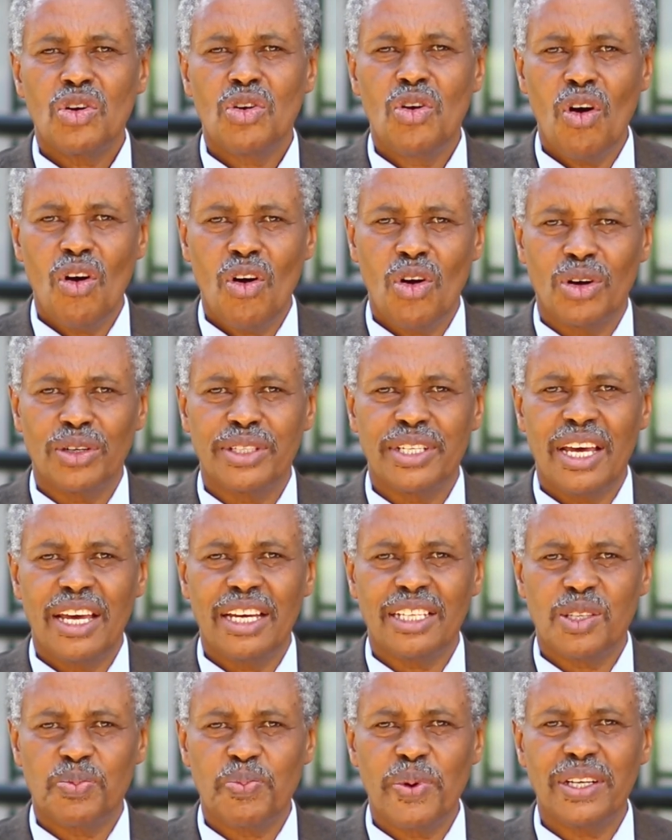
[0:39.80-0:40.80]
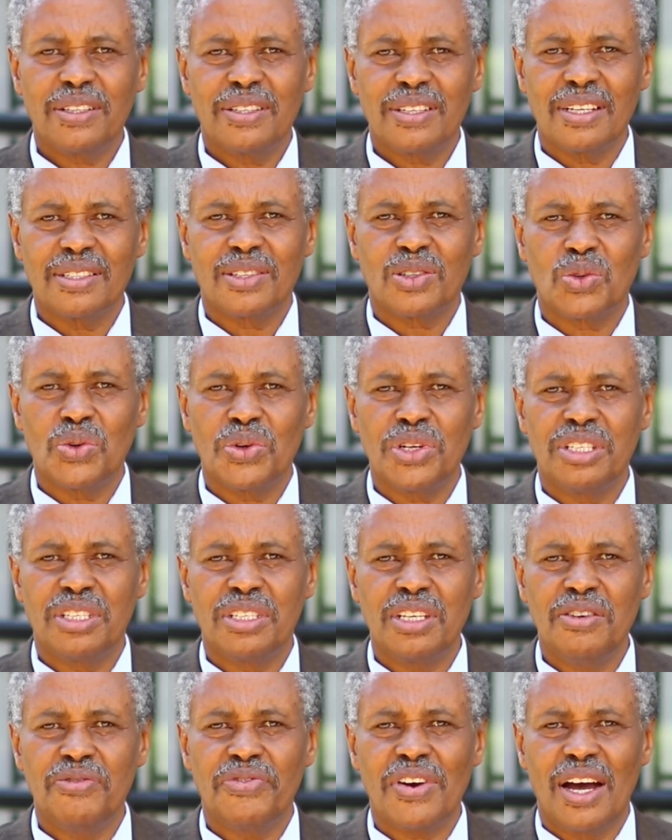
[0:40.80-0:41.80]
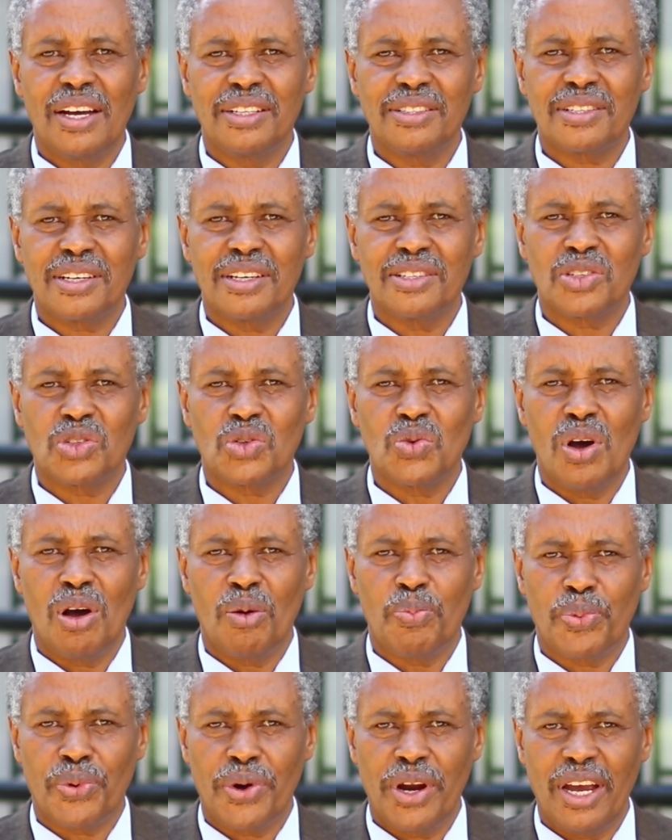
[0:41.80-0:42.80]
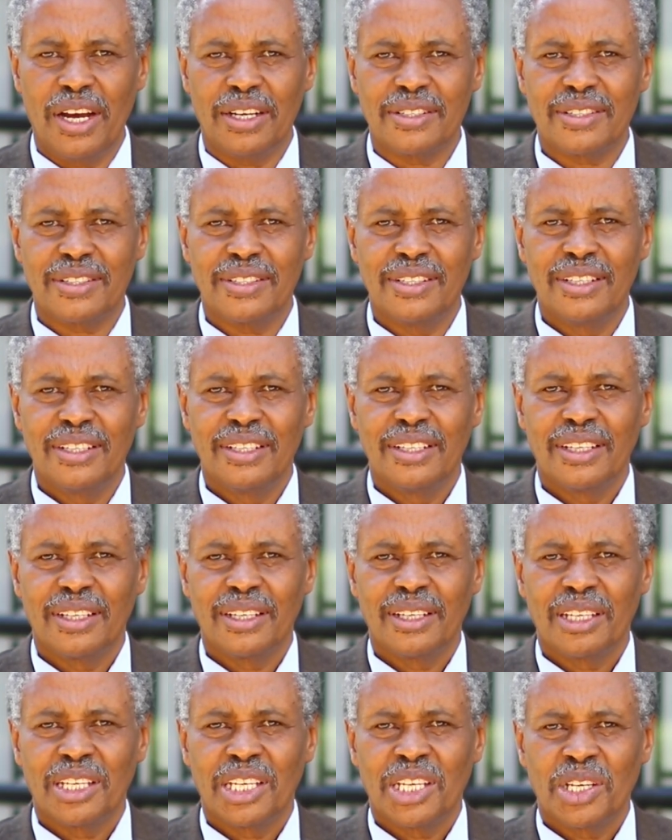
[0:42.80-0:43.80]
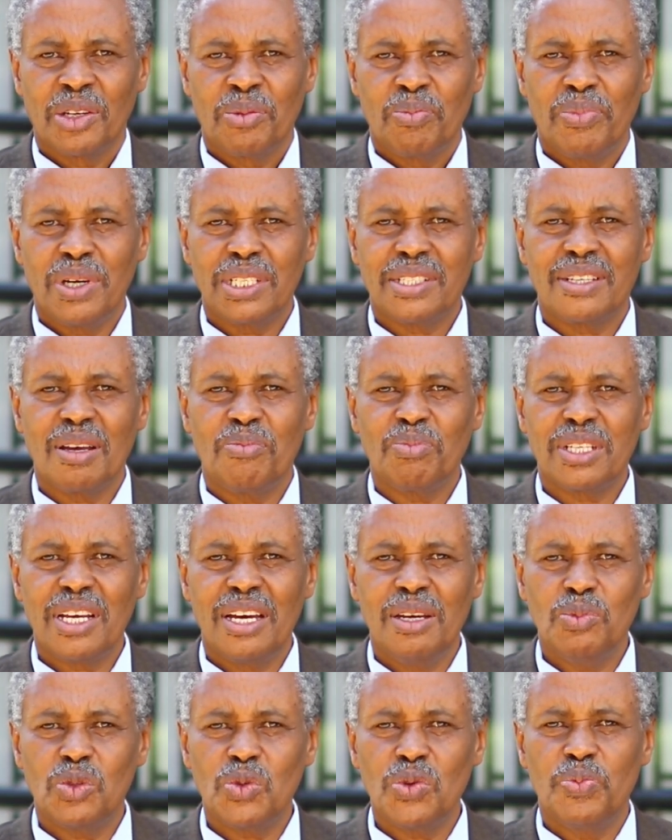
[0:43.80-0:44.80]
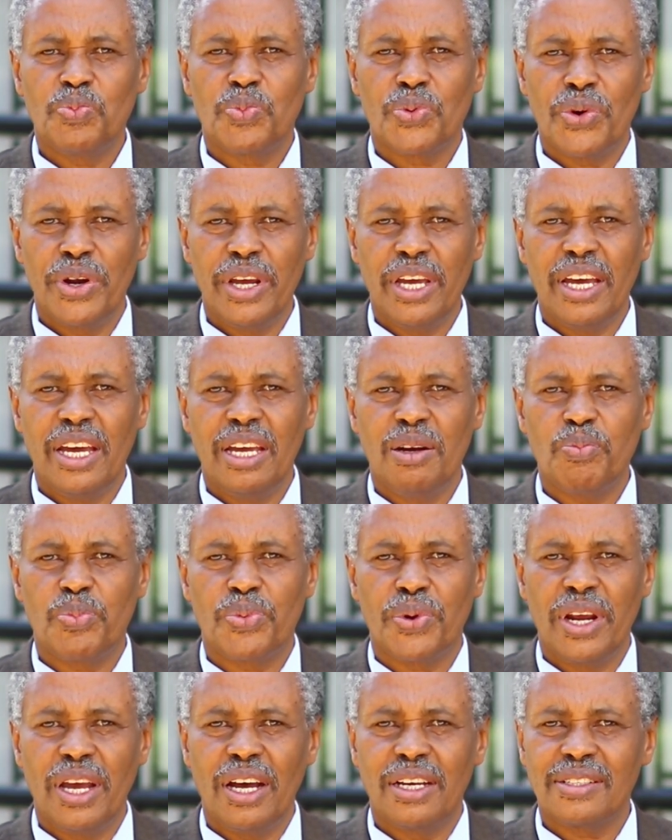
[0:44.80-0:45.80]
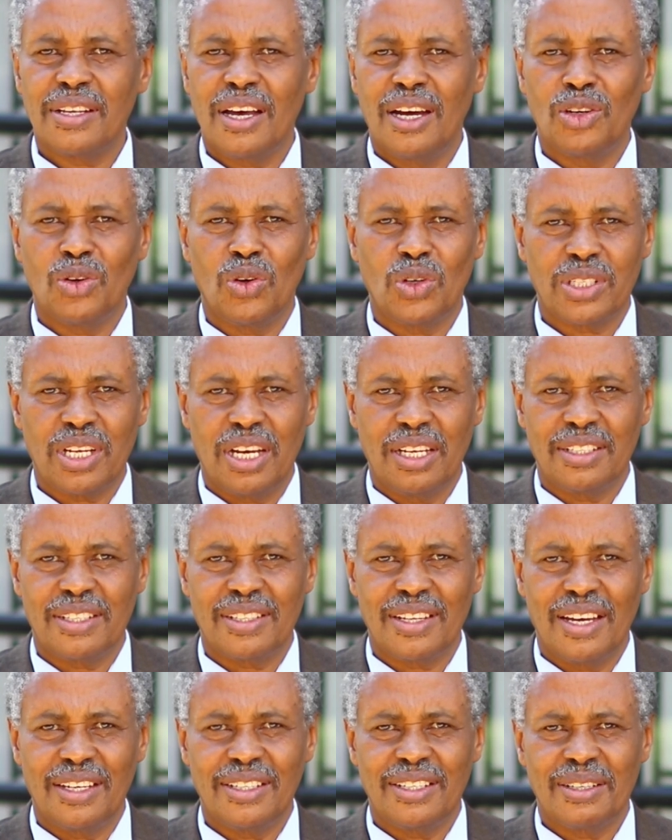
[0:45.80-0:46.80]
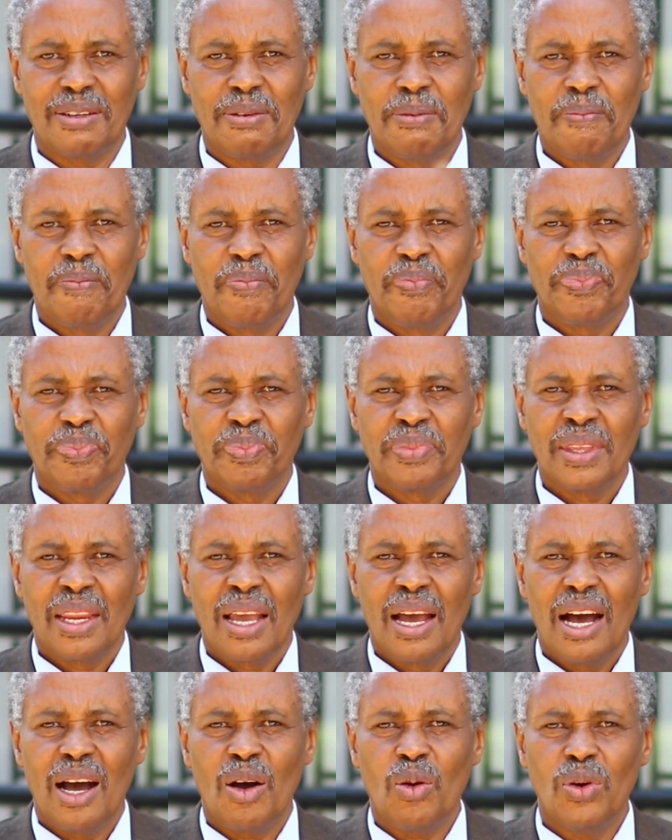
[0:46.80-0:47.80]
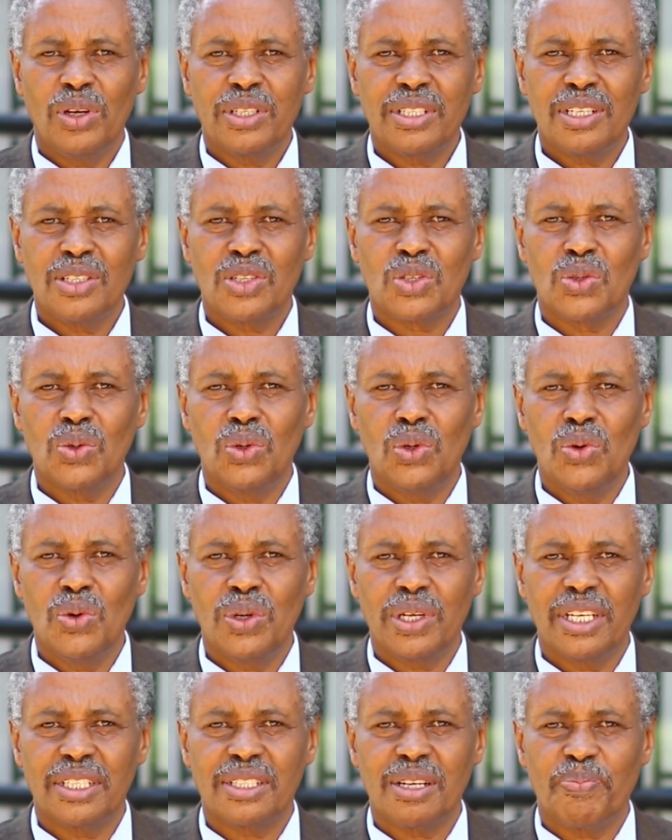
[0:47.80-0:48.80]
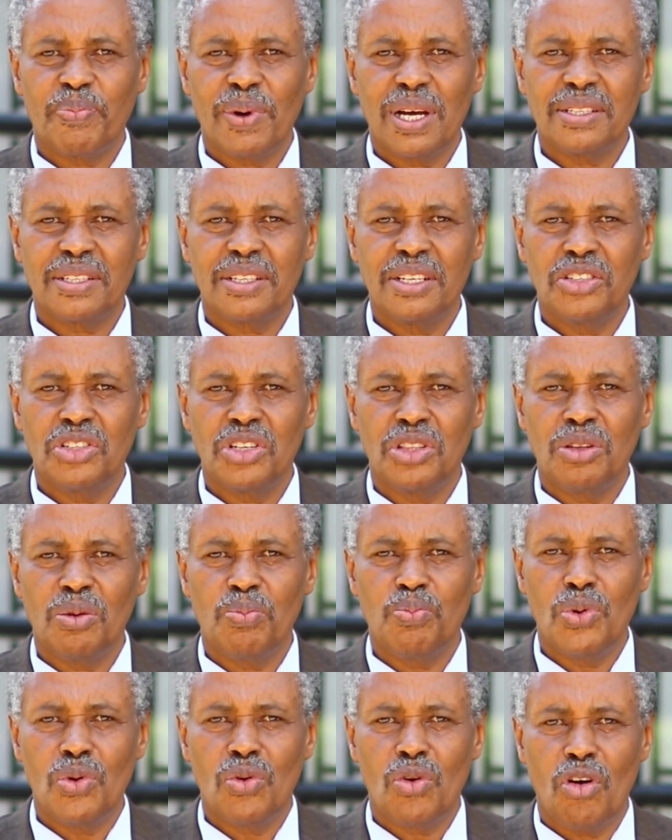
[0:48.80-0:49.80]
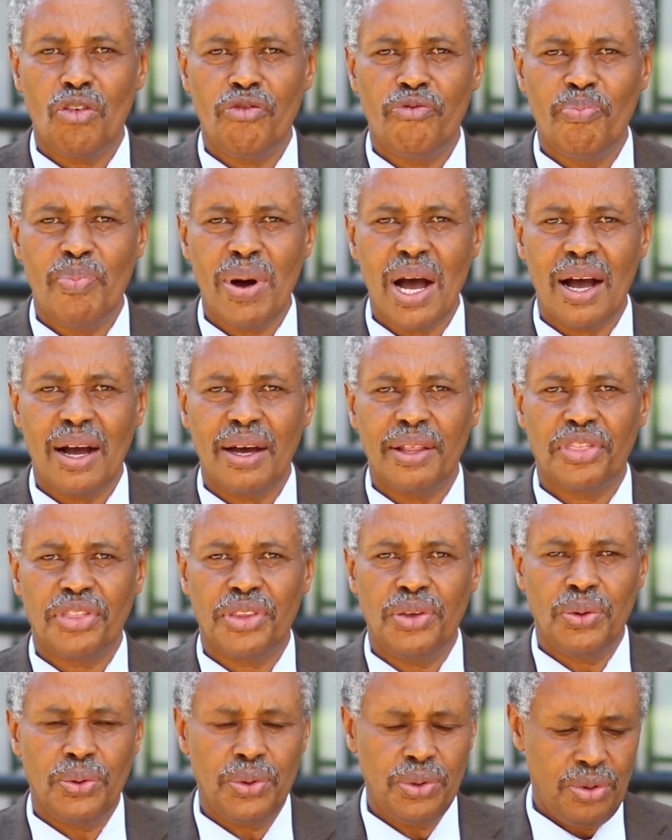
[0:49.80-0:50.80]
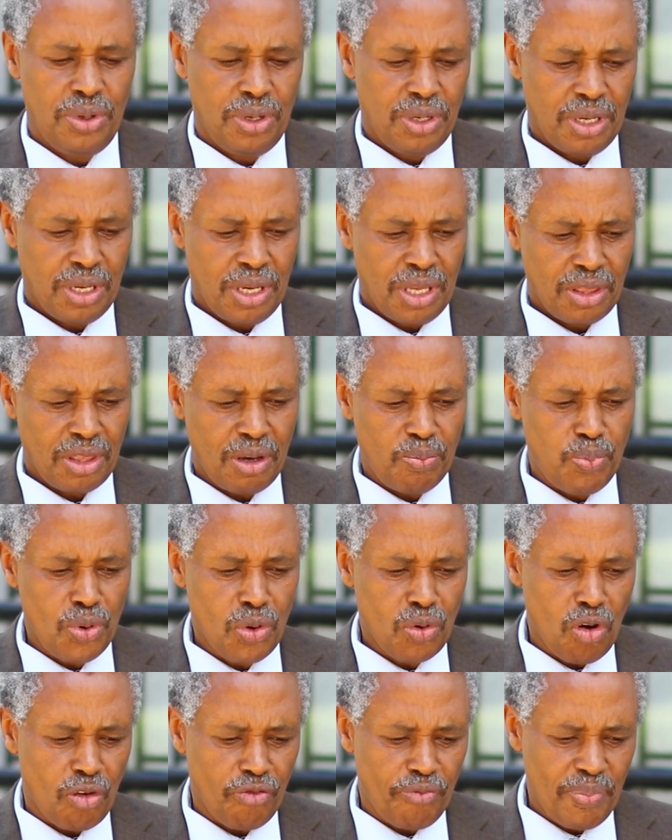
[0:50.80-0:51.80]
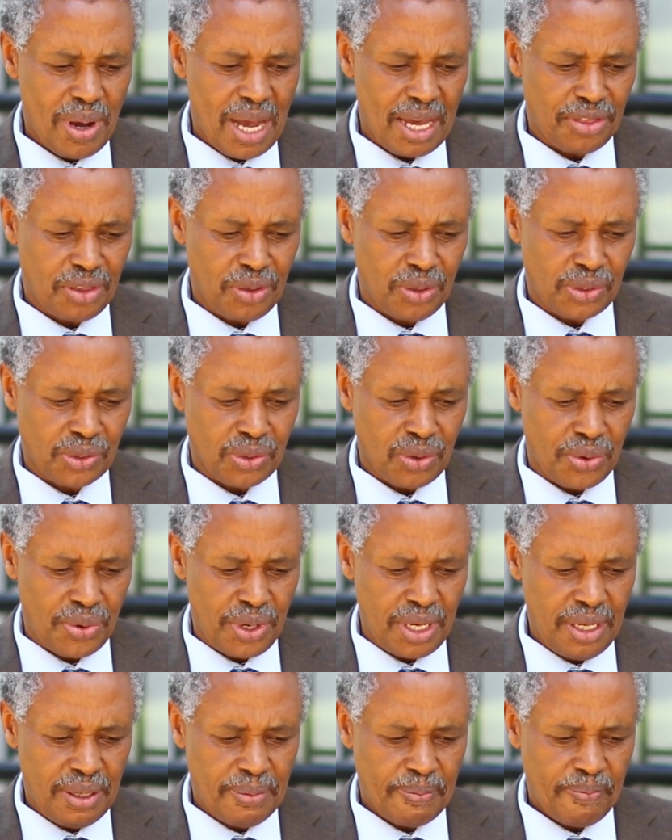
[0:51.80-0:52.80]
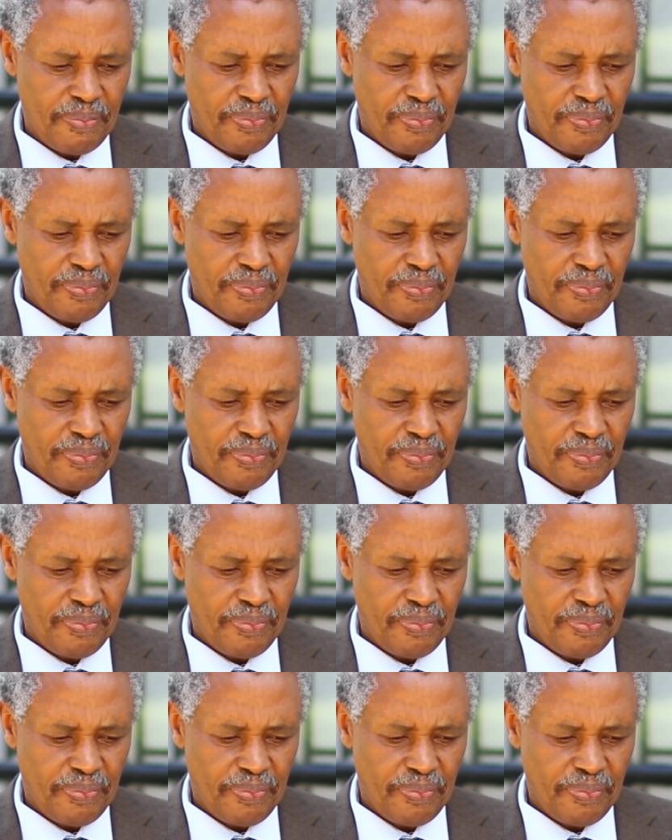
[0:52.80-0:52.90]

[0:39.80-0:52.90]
God expects us to receive answers to our prayers. But sometimes we pray and prayers are not answered. I want us to look at a passage in the book of Matthew, the book of Matthew, sorry,